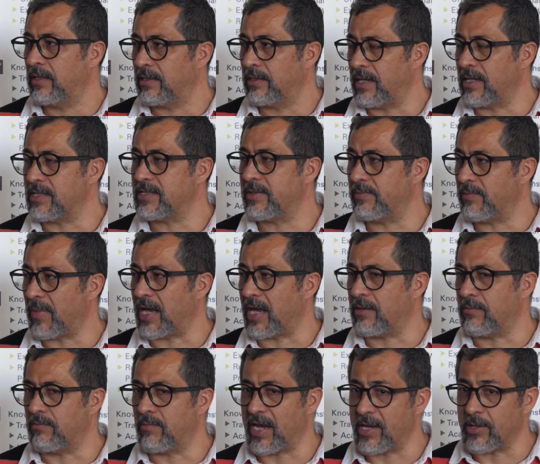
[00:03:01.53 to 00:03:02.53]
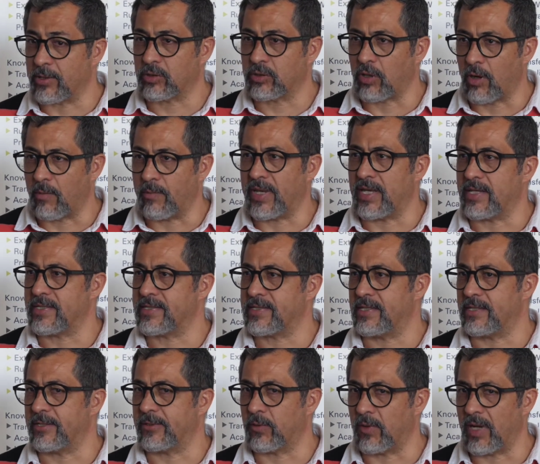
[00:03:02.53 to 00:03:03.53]
These are my major topics
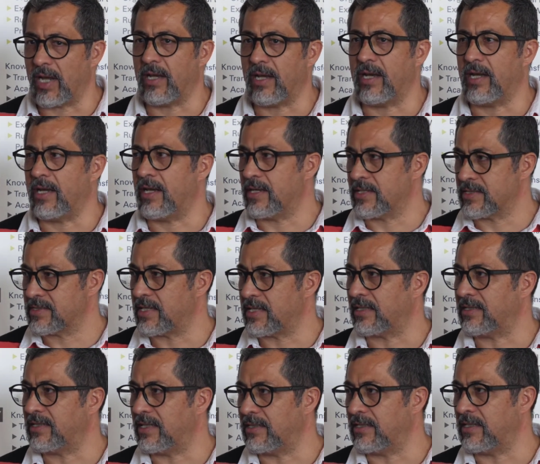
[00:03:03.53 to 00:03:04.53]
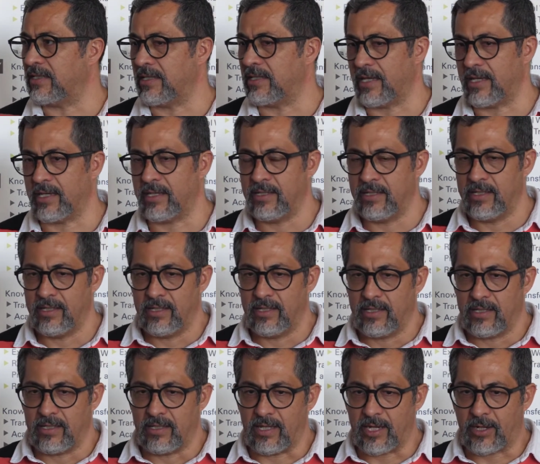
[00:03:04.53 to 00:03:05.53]
in rural areas, attending
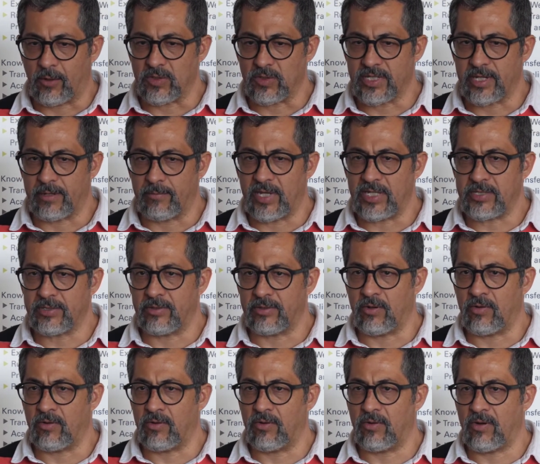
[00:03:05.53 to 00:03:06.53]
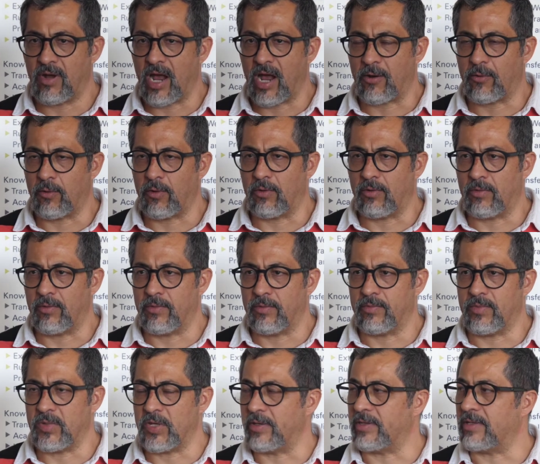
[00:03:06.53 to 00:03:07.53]
the conservation of
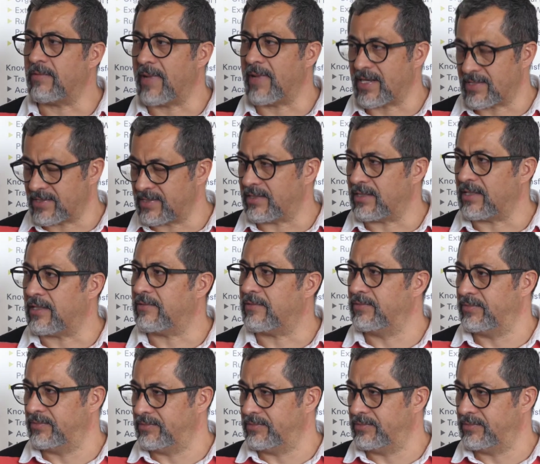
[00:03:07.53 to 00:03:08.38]
agrobiodiversity.